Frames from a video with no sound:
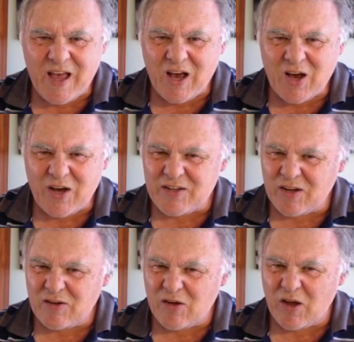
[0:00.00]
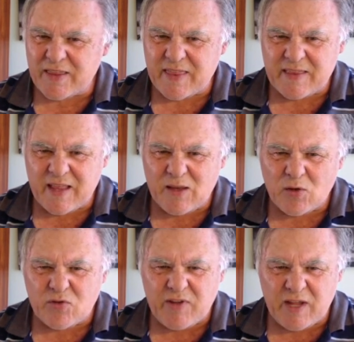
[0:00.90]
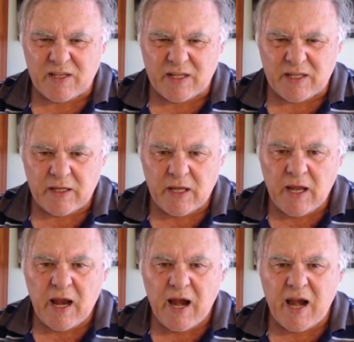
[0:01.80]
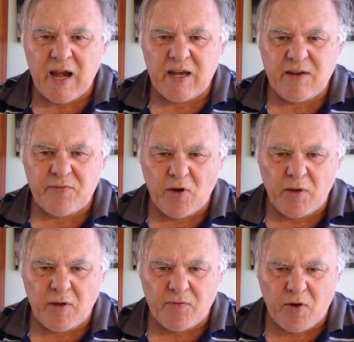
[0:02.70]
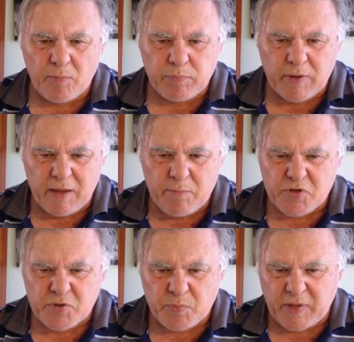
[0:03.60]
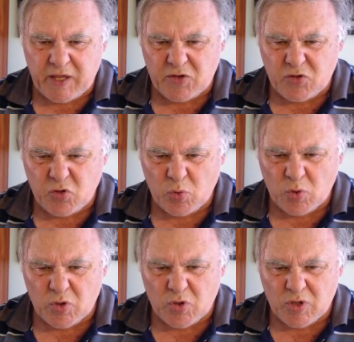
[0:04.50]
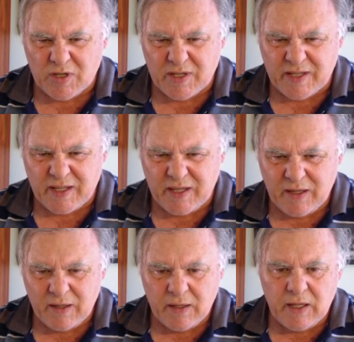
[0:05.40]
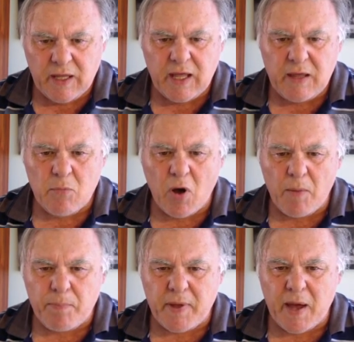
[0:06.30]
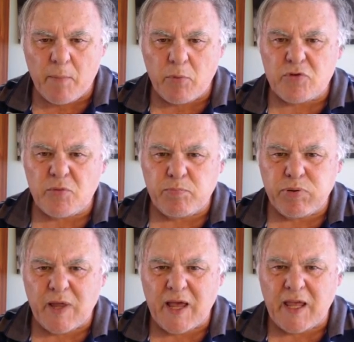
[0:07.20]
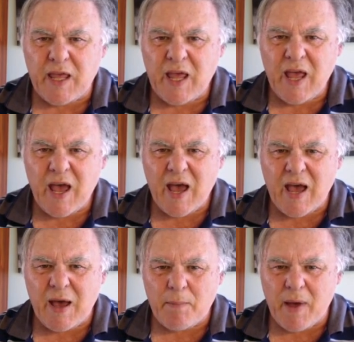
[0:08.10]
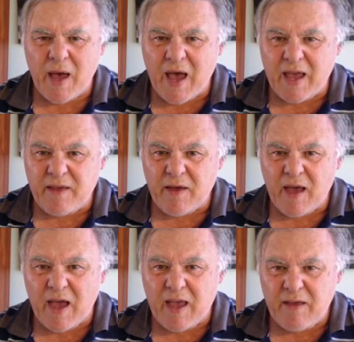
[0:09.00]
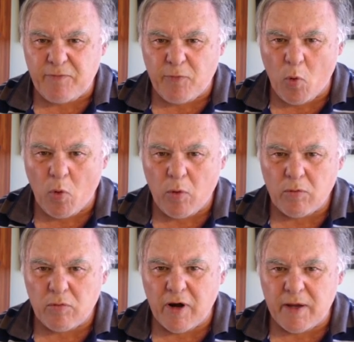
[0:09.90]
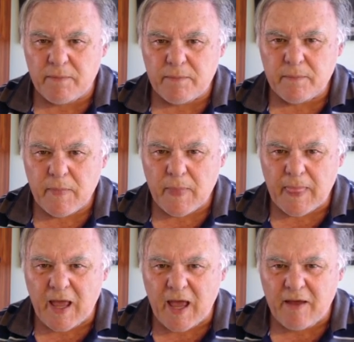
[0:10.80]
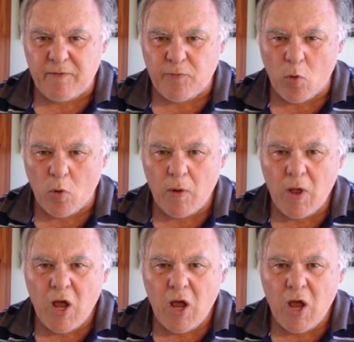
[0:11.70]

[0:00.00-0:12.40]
I don't like that. That looks deadly. And if I play bishop here too early, he might be able to play a4, right? a4.